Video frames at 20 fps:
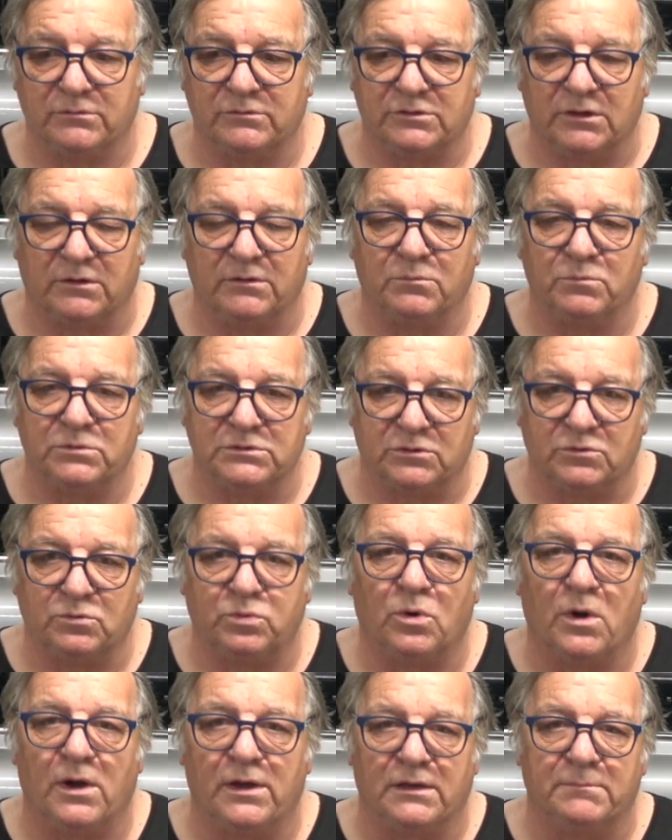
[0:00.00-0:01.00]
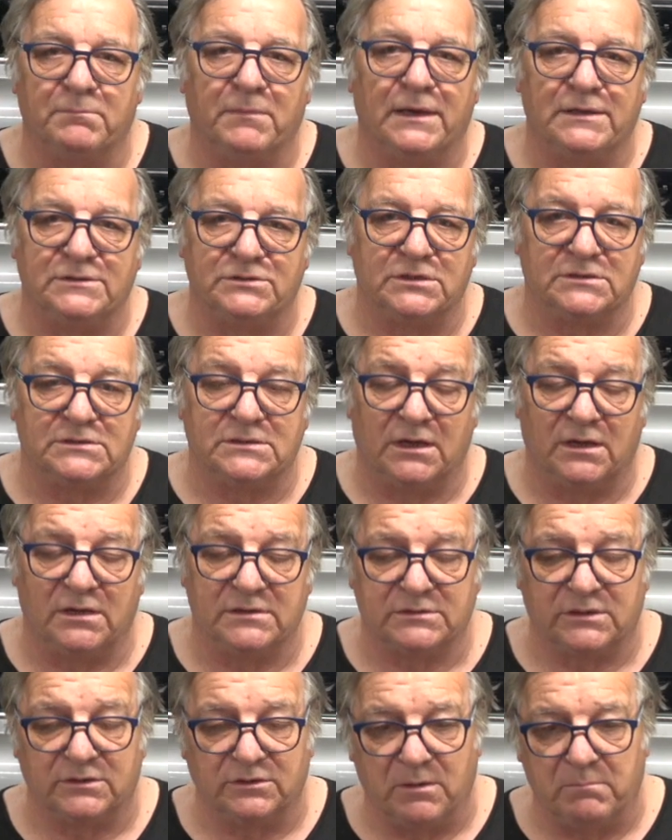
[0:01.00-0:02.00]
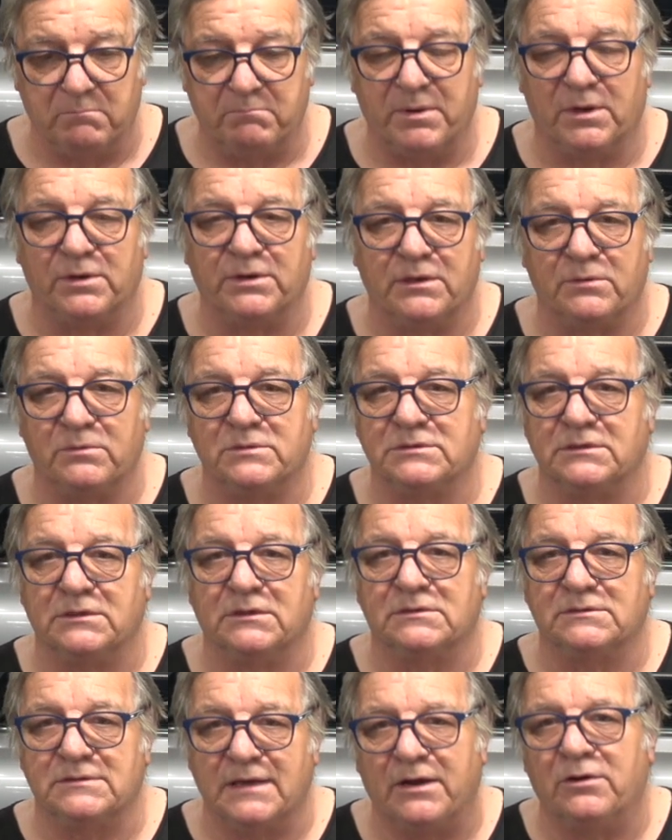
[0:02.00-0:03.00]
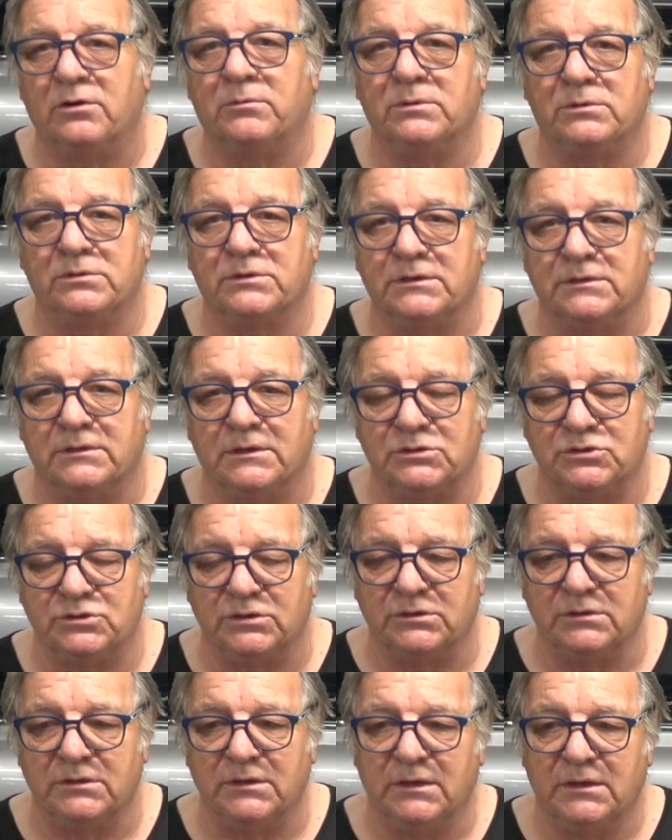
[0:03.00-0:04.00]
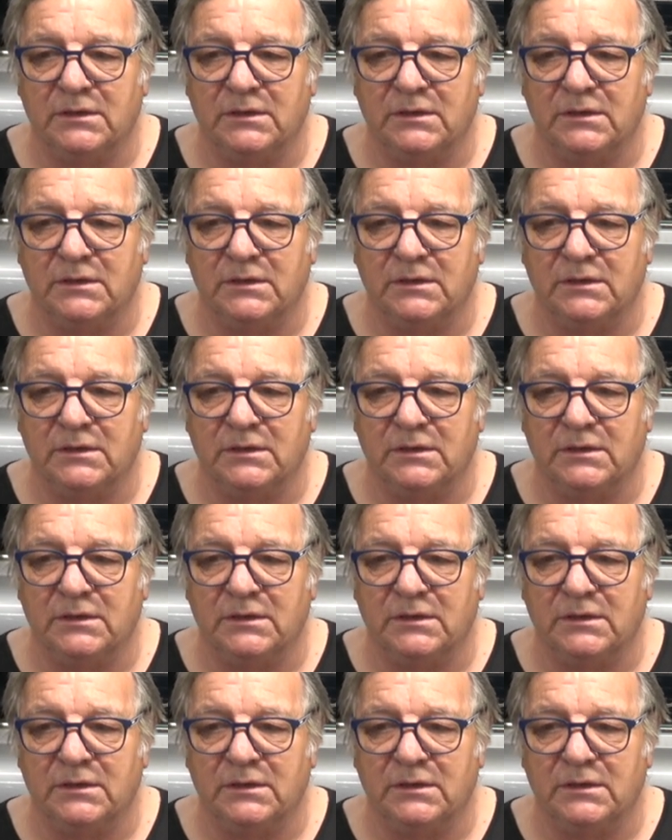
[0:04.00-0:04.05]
So it was quite a major task, and the bonnet was in a terrible condition.